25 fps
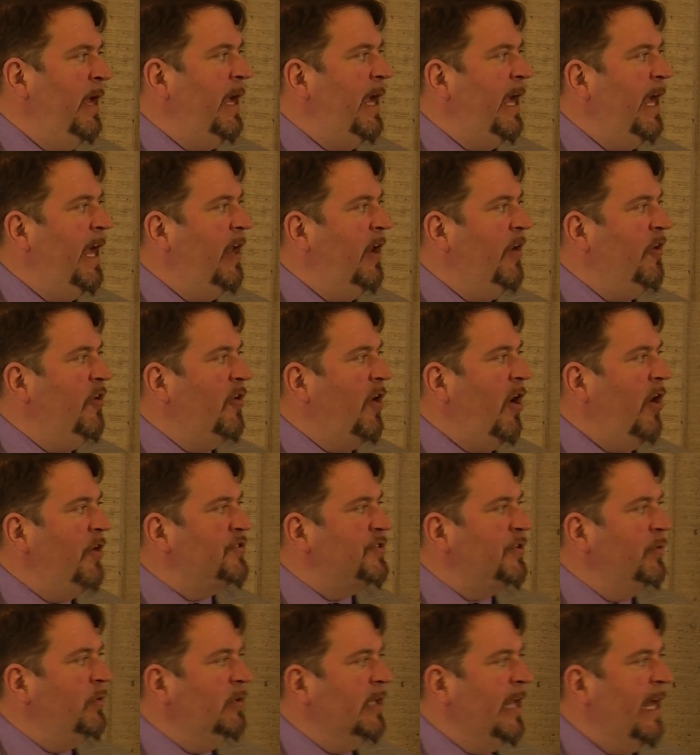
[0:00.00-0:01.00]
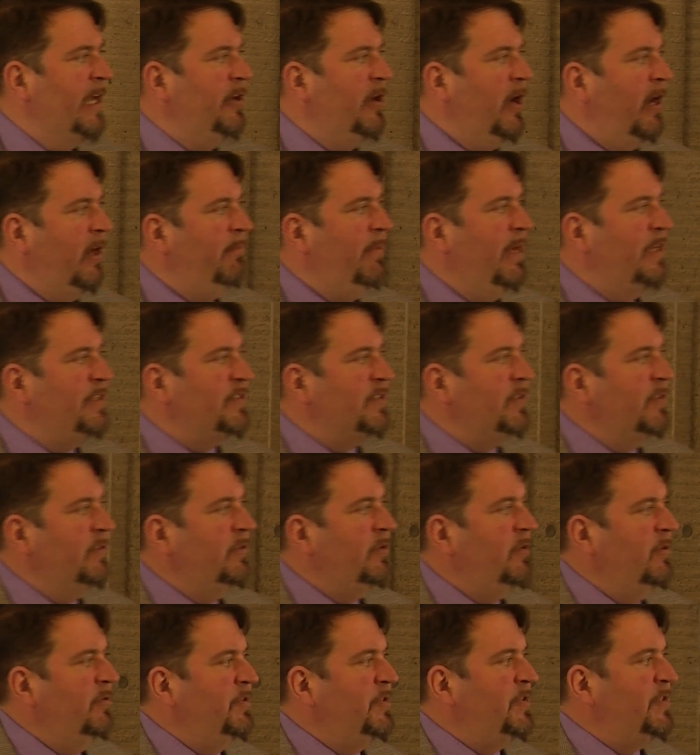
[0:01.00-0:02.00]
And also Glenn Yanamitsu,
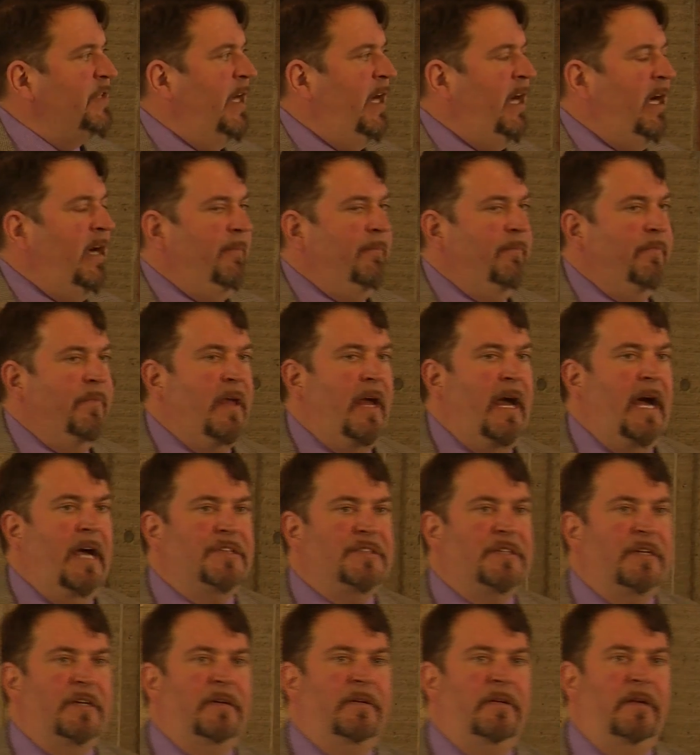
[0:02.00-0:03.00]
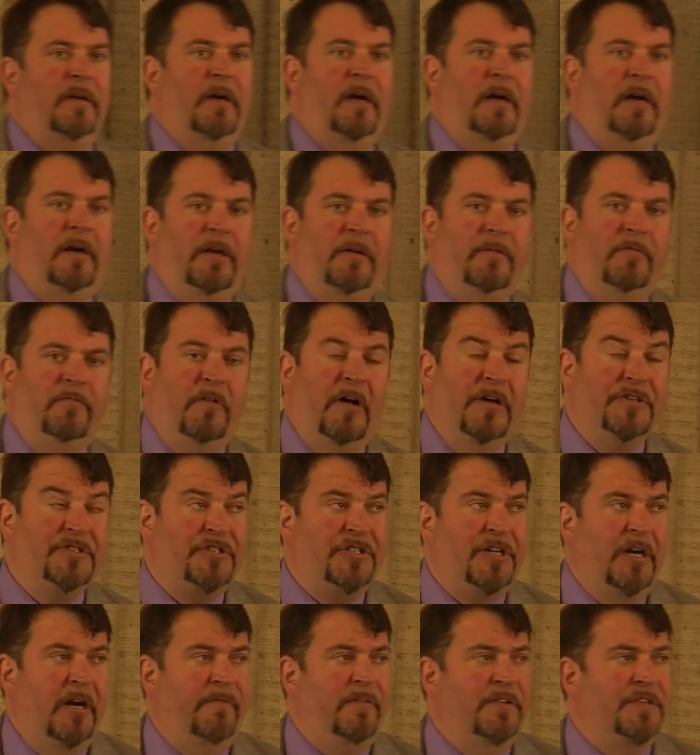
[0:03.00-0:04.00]
who was
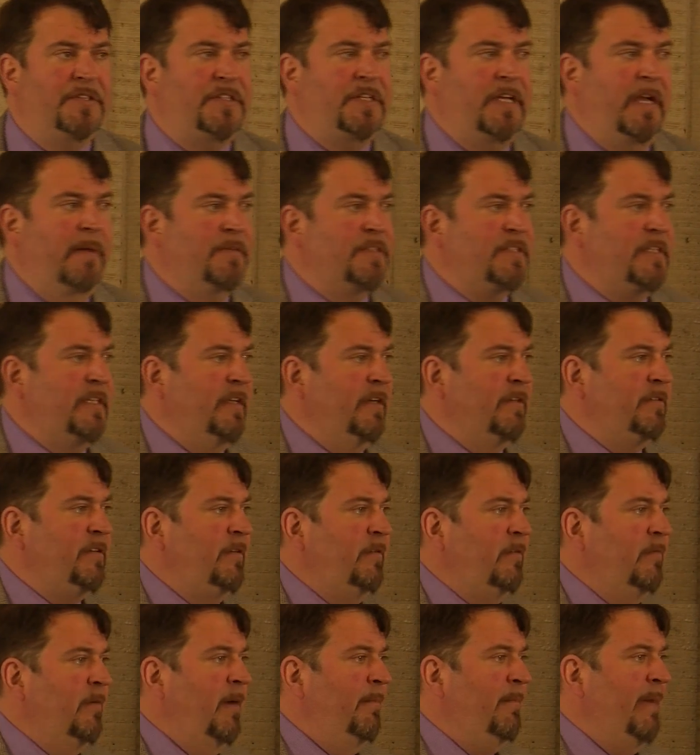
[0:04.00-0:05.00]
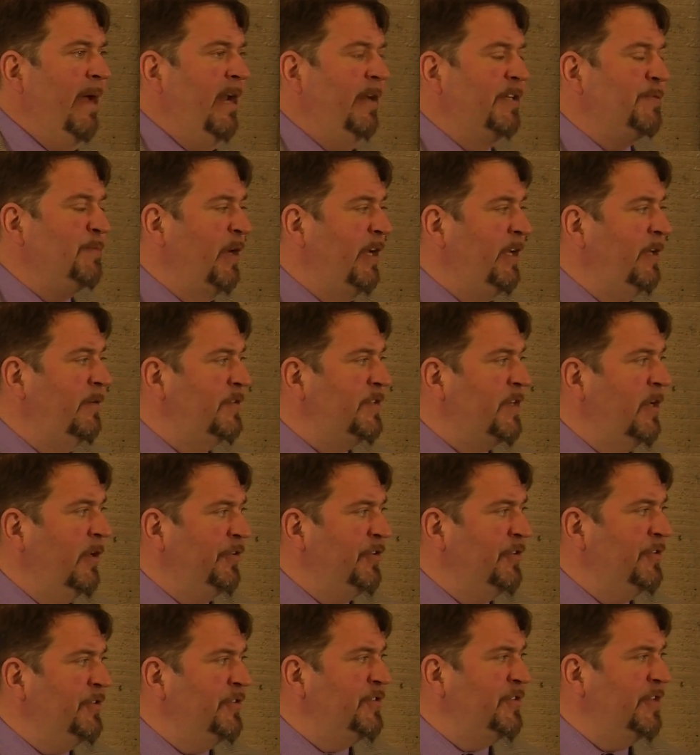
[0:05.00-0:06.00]
chair of the CMC, the Management
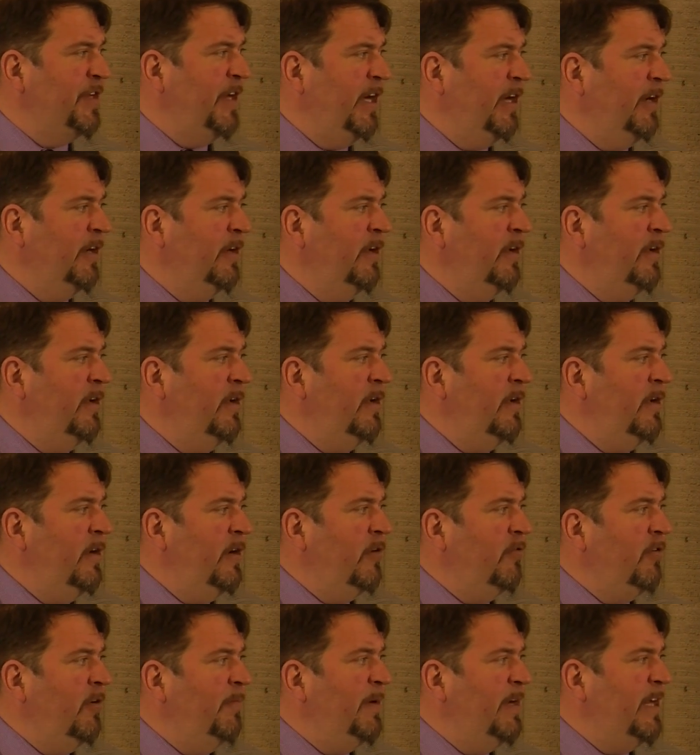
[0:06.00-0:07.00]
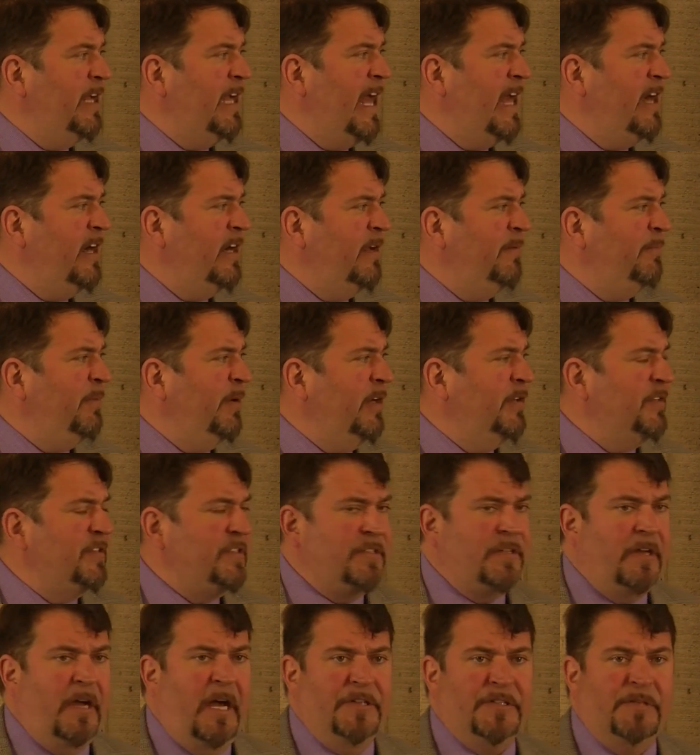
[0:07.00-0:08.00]
Consultants Group in Canada, but
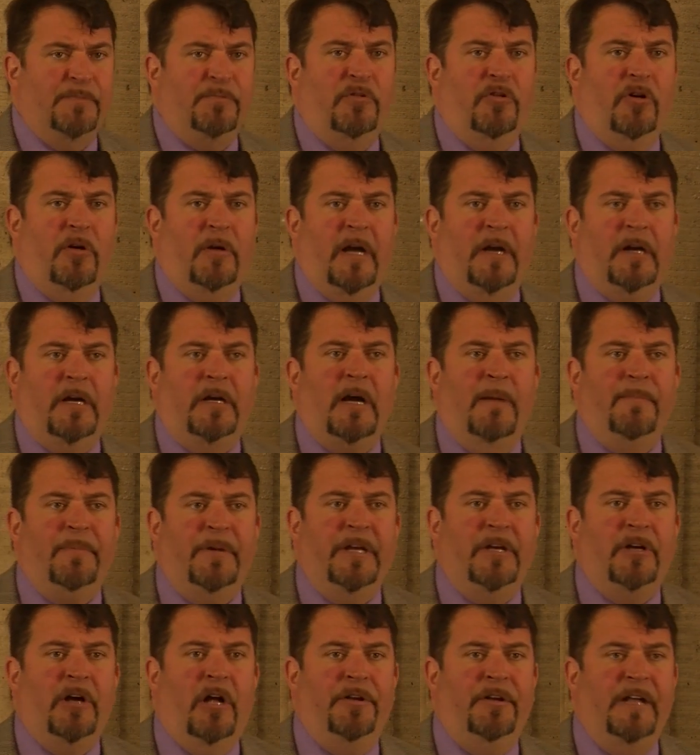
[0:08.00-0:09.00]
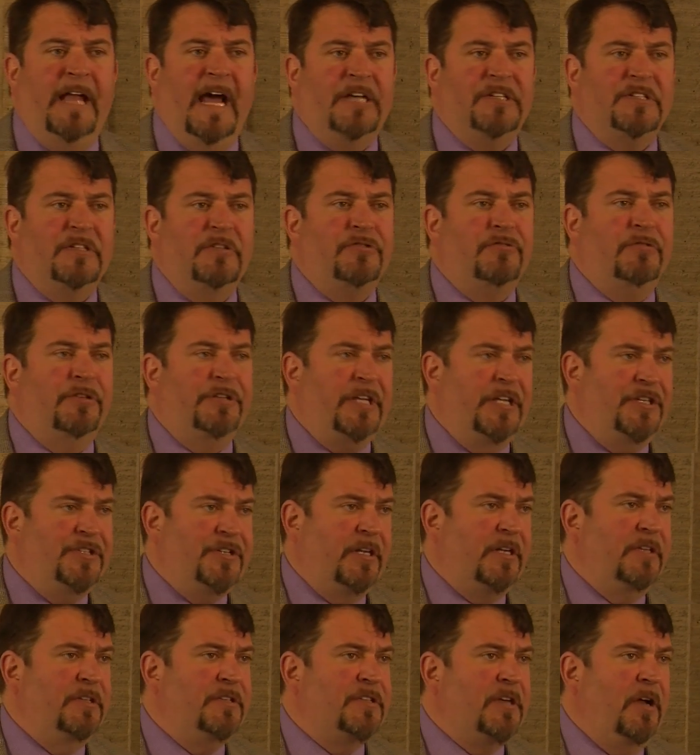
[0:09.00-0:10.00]
has a company called Next
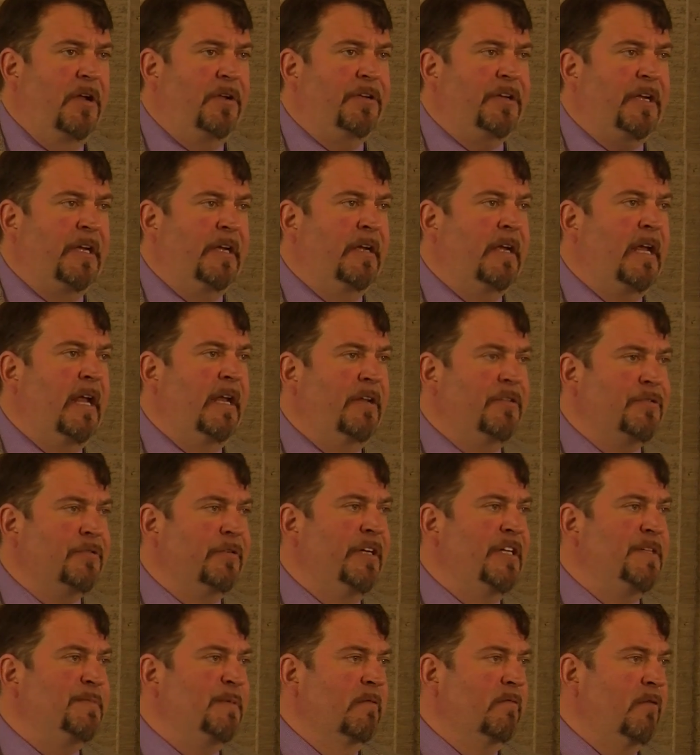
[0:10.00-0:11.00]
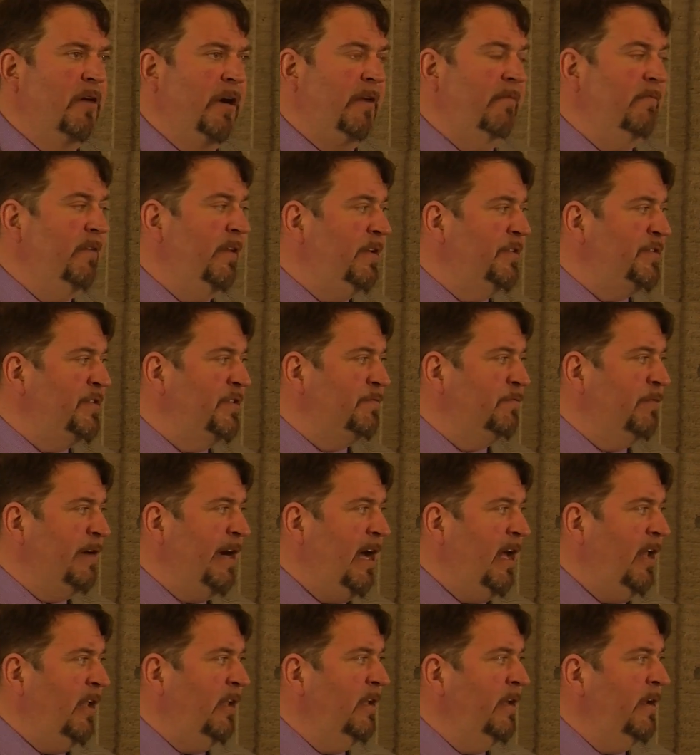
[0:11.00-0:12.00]
Strategic Consulting, and so he's been working with us as
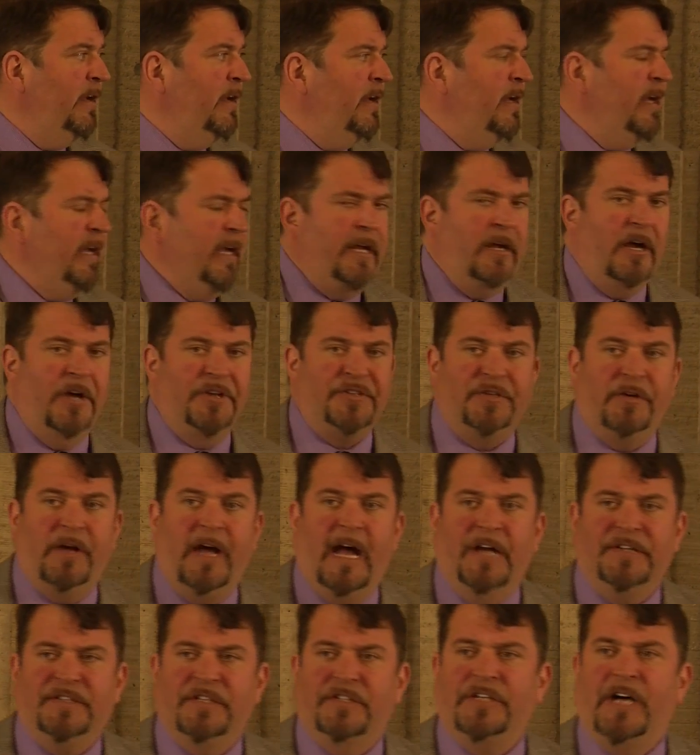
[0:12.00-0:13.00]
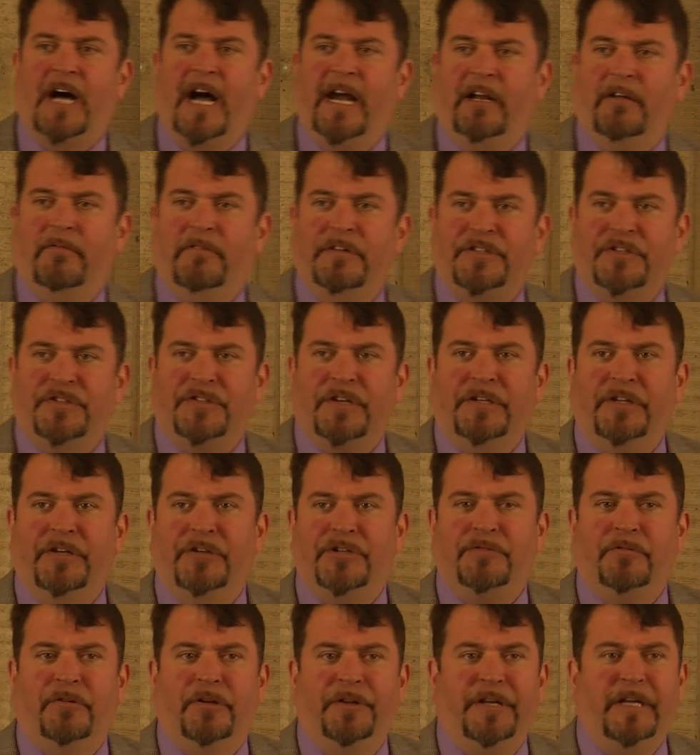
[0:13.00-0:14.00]
well. He also has a title which is
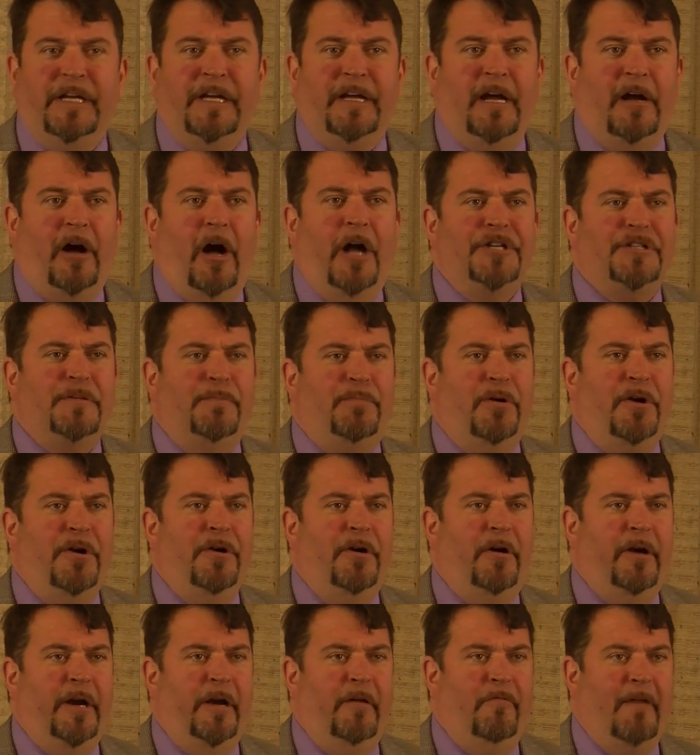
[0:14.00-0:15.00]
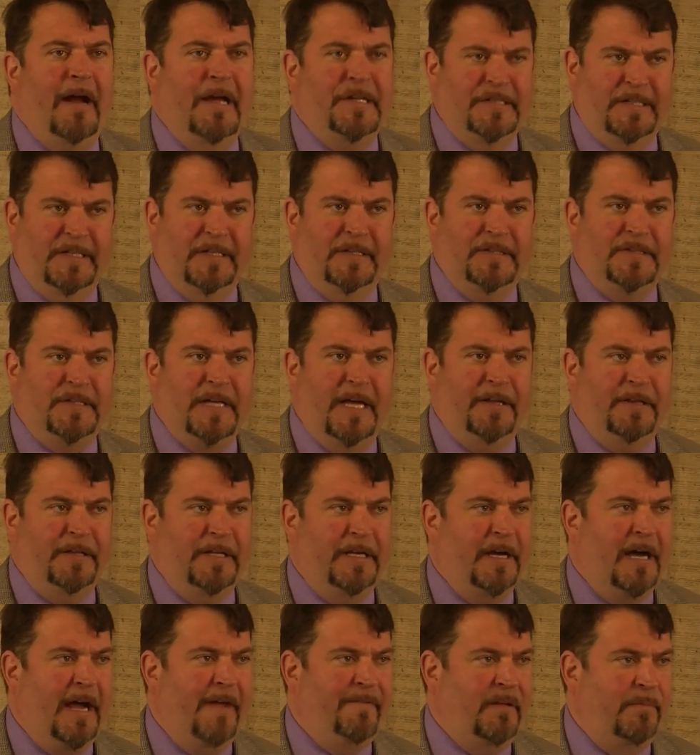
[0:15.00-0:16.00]
unusual, the Entrepreneur in Residence at
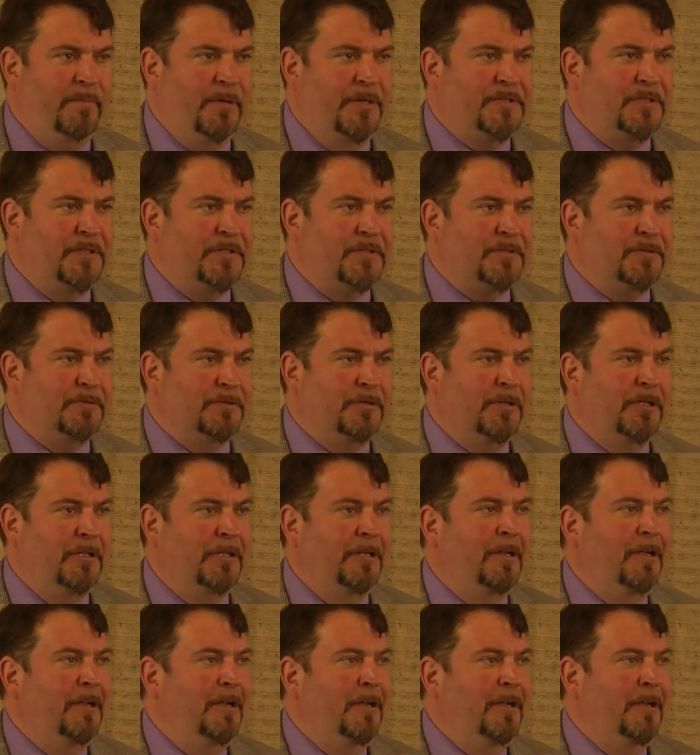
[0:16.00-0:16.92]
the Ivy Business School.